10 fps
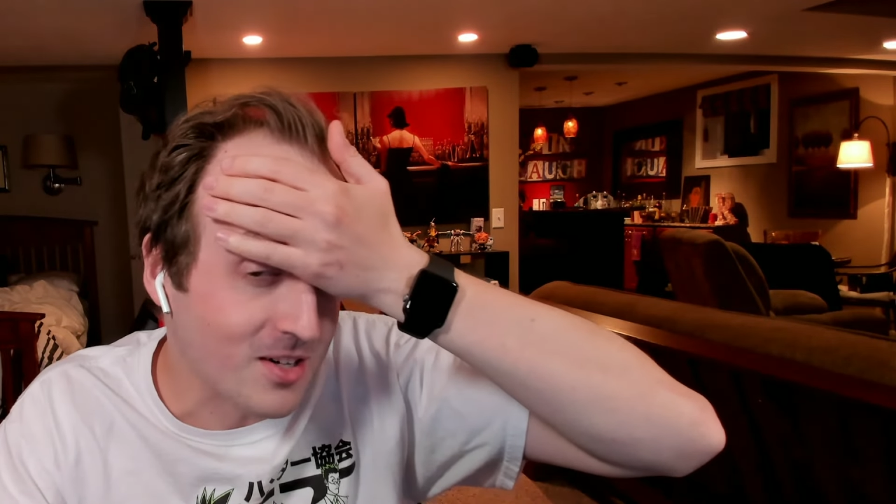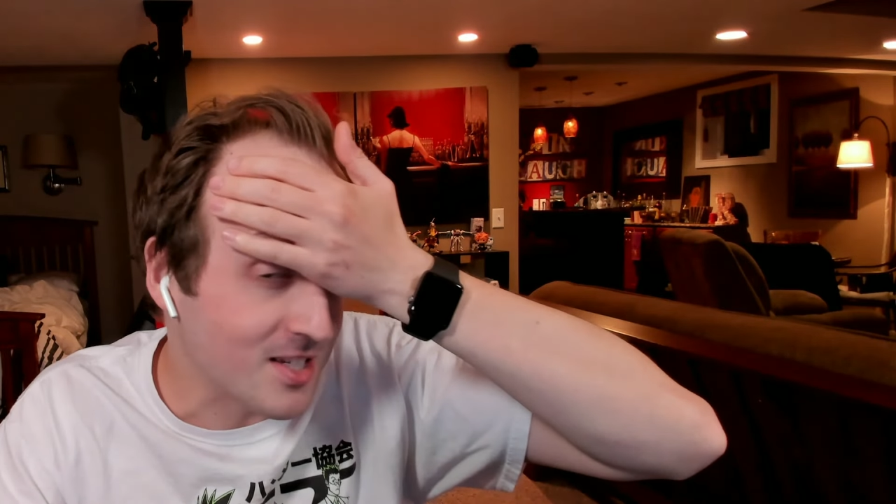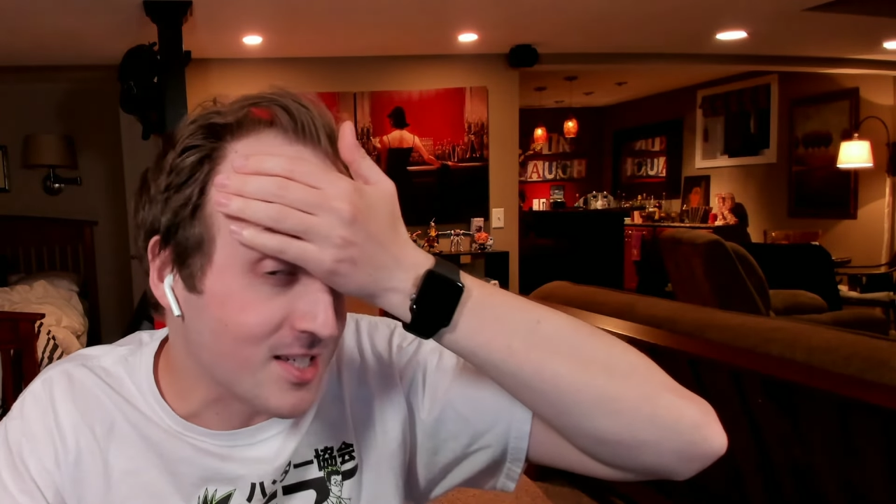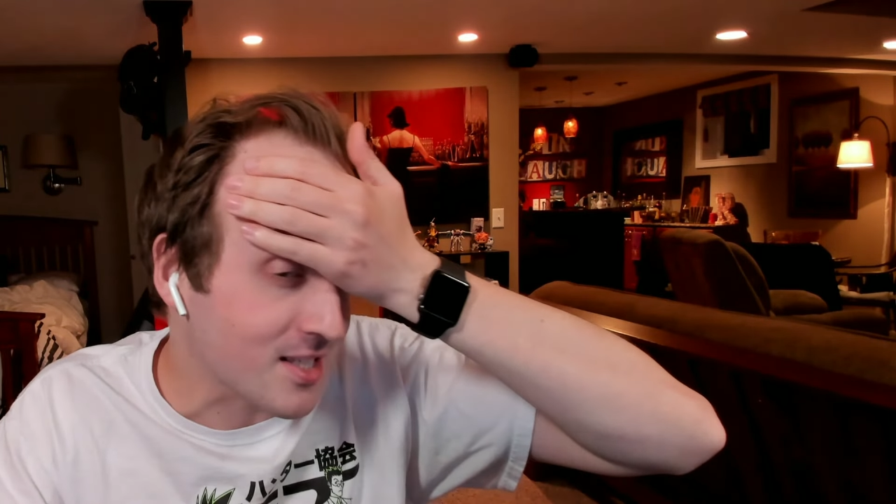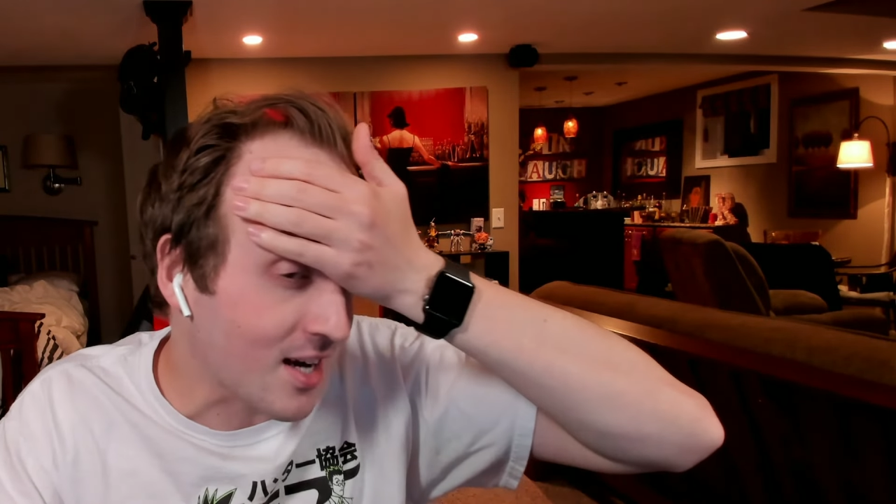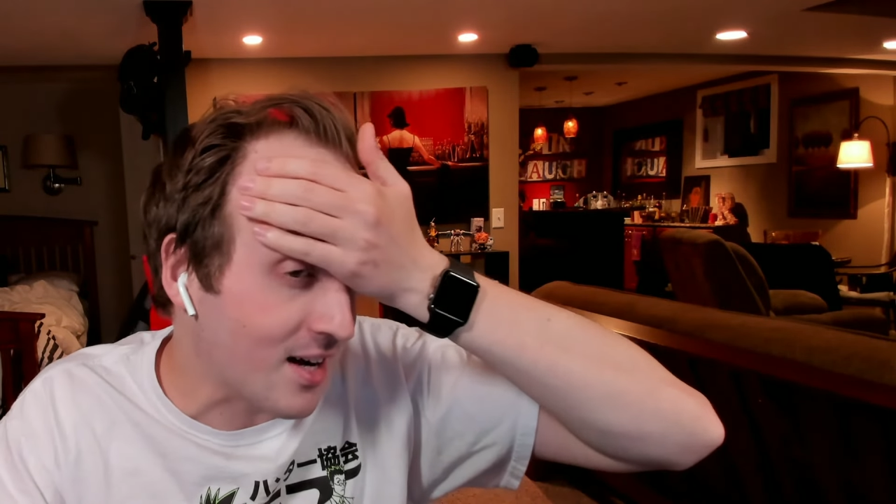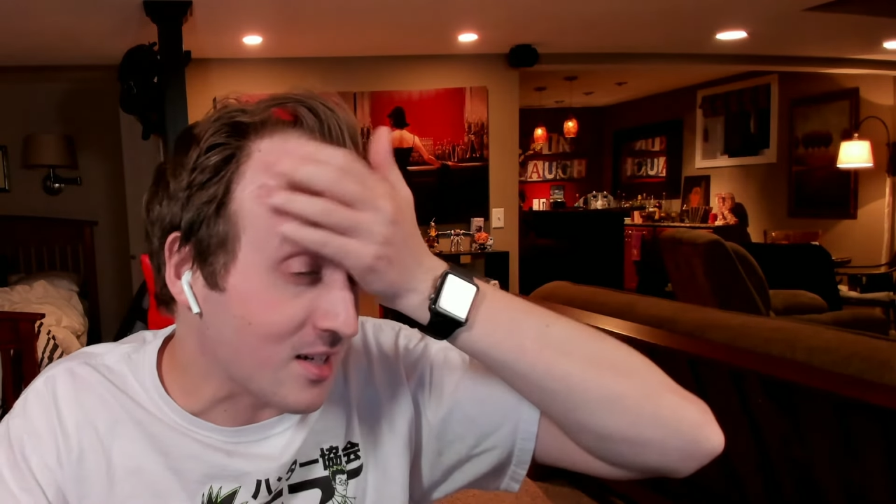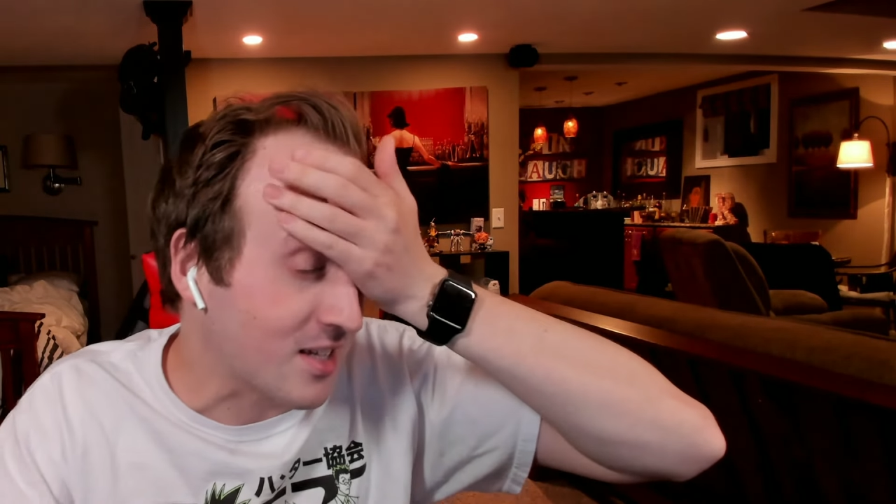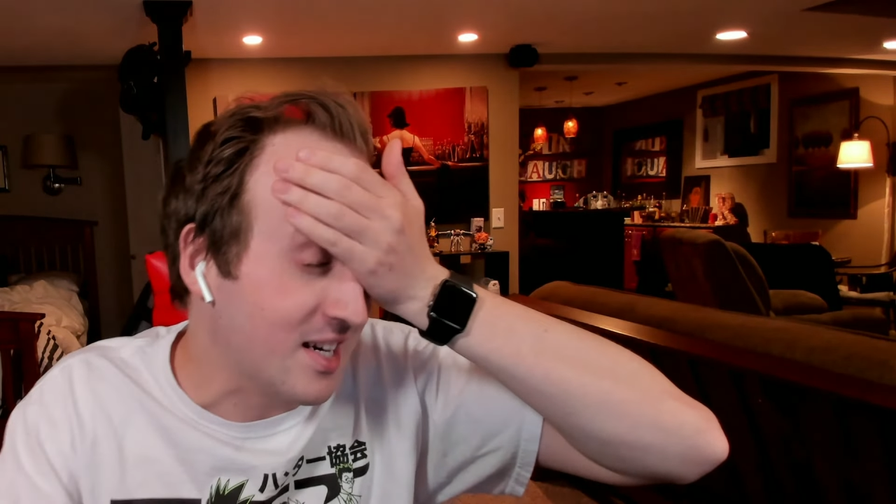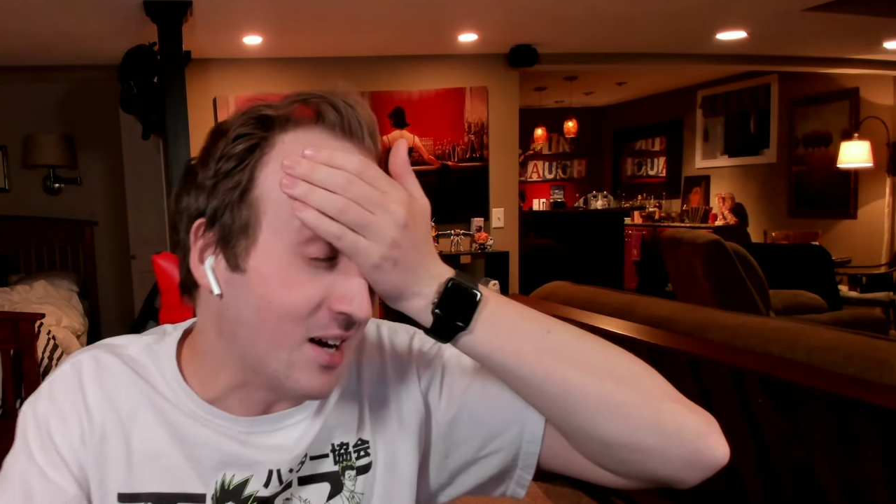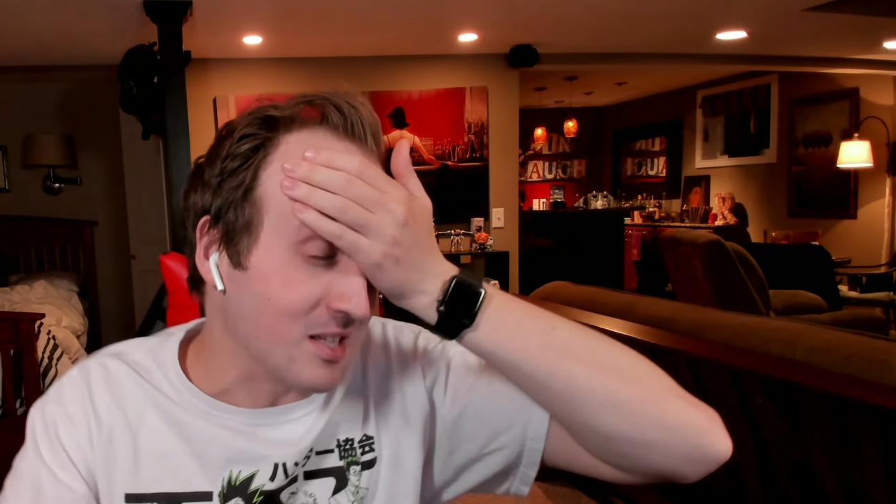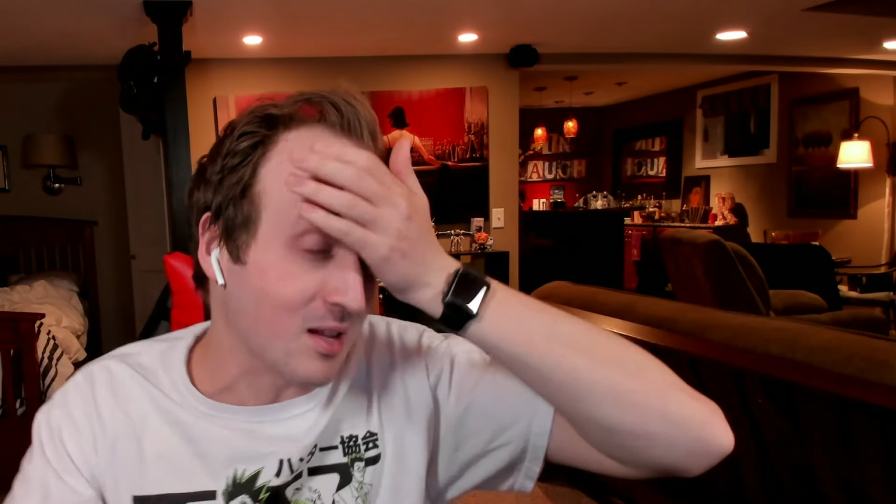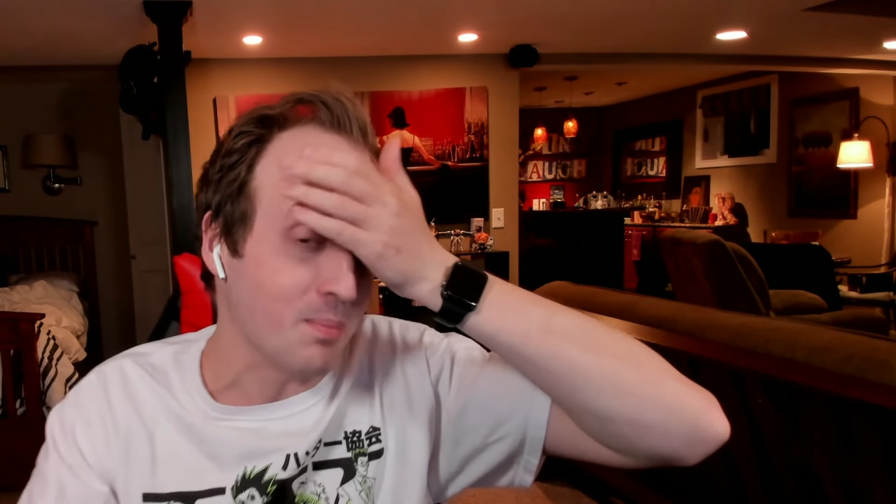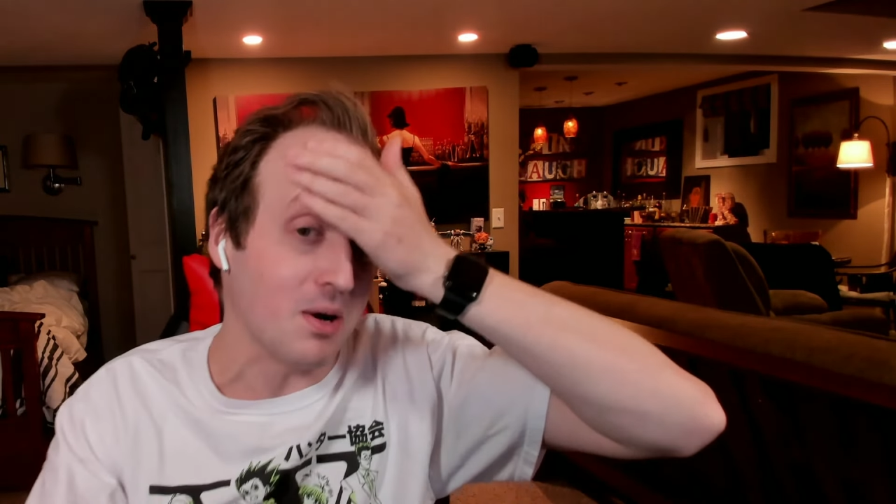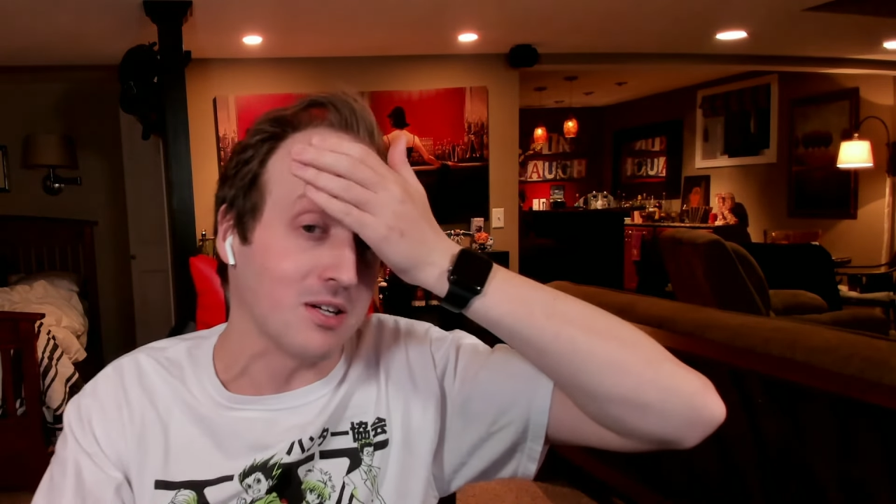And he just got nailed in the
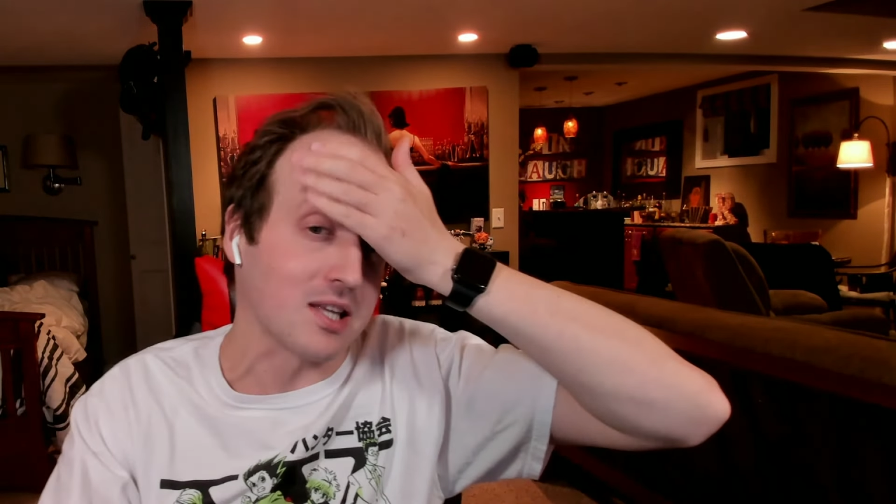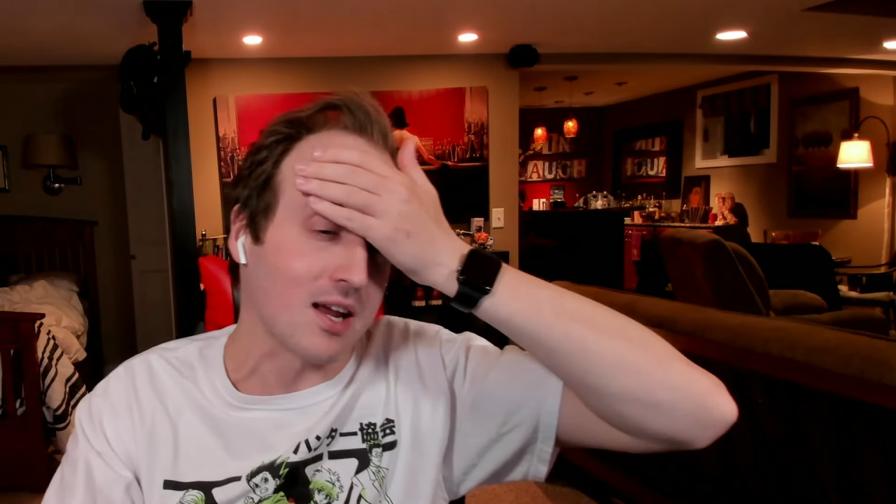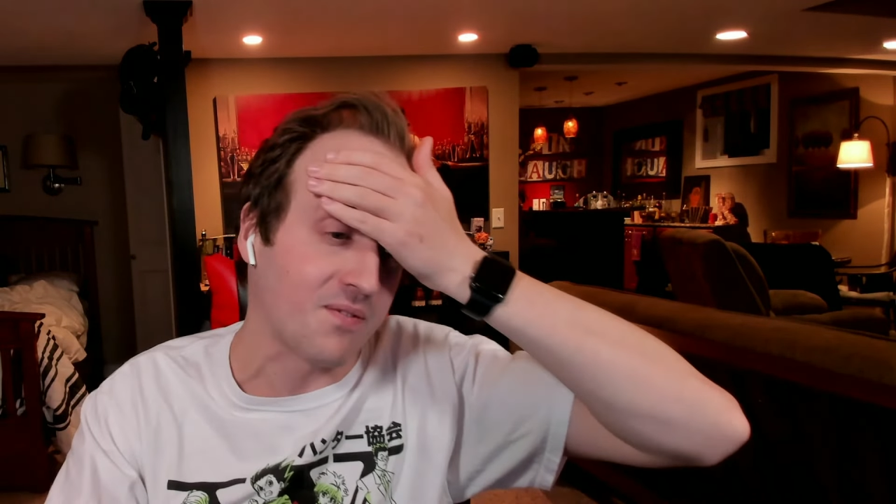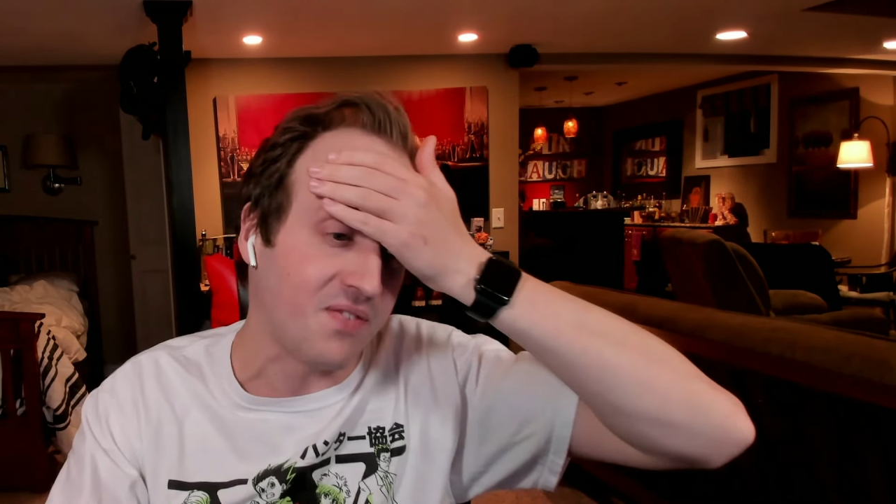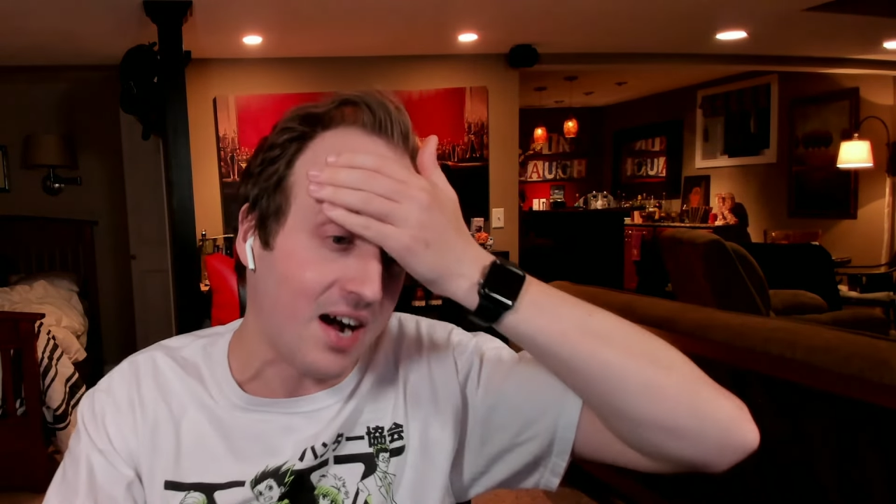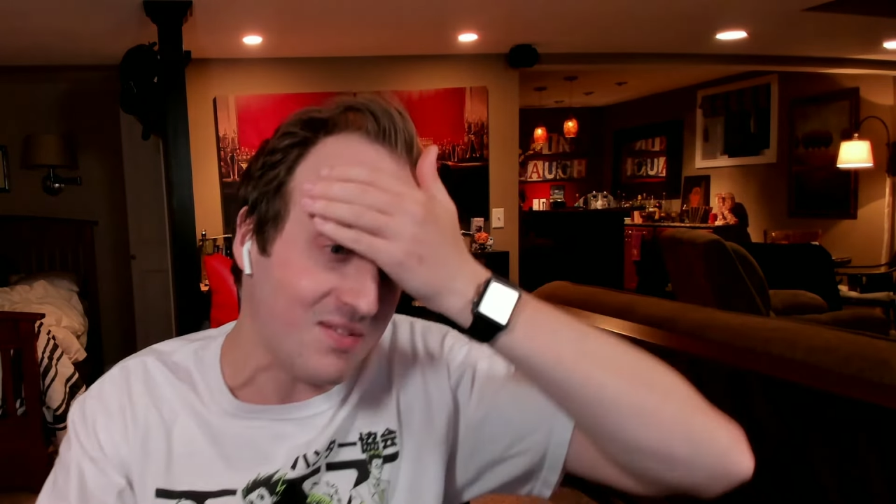balls like 5